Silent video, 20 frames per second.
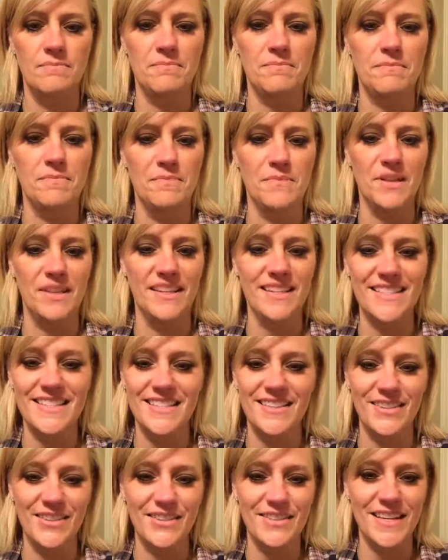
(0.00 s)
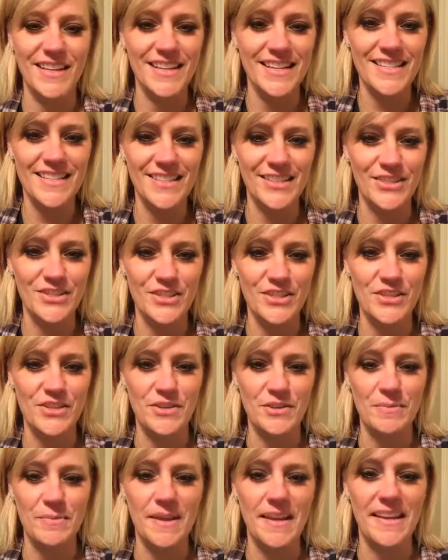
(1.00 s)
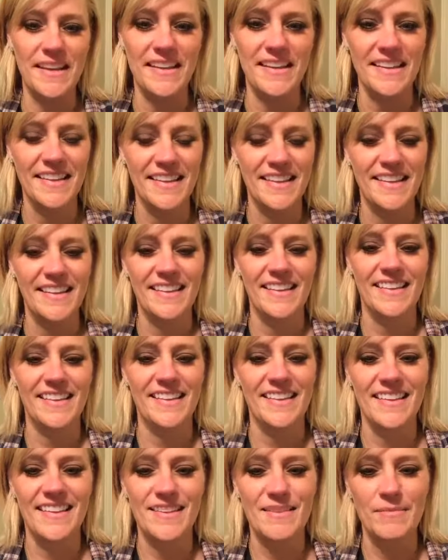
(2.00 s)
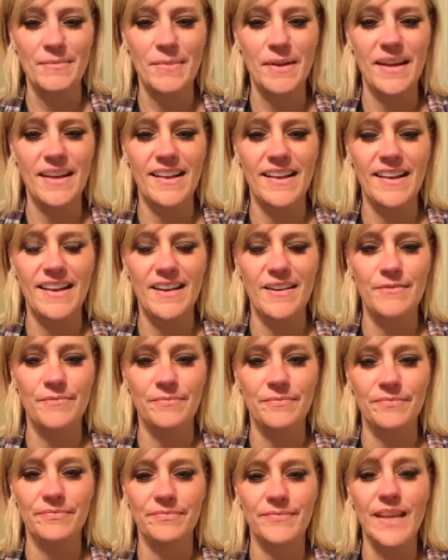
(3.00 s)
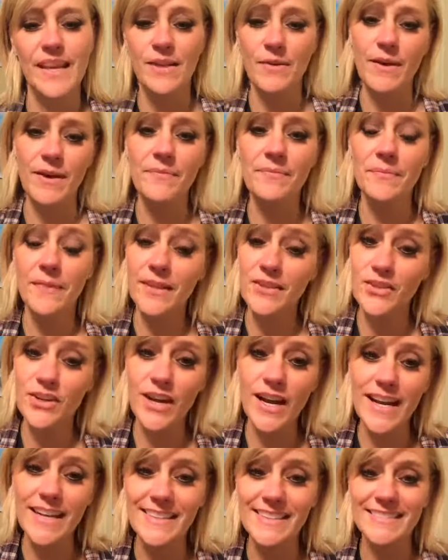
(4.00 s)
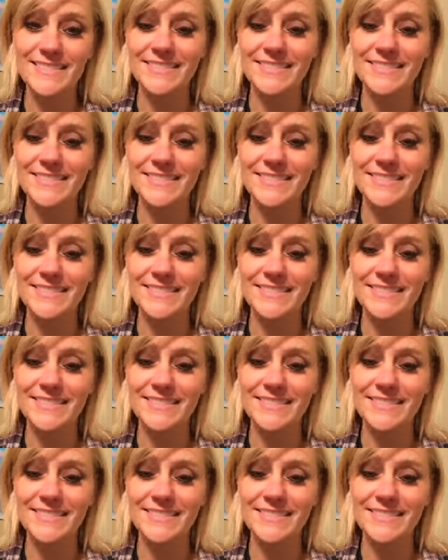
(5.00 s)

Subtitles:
Melissa, it looks like it's still just you and me. But anyway, that's great.